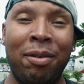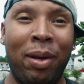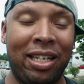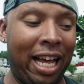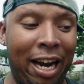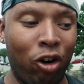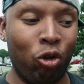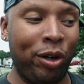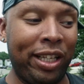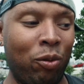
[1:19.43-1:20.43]
Because I
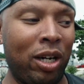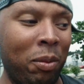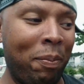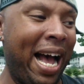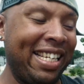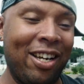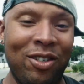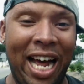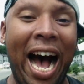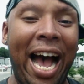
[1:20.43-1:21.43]
don't really want him to pass out
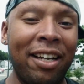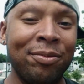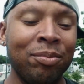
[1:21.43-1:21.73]
and die.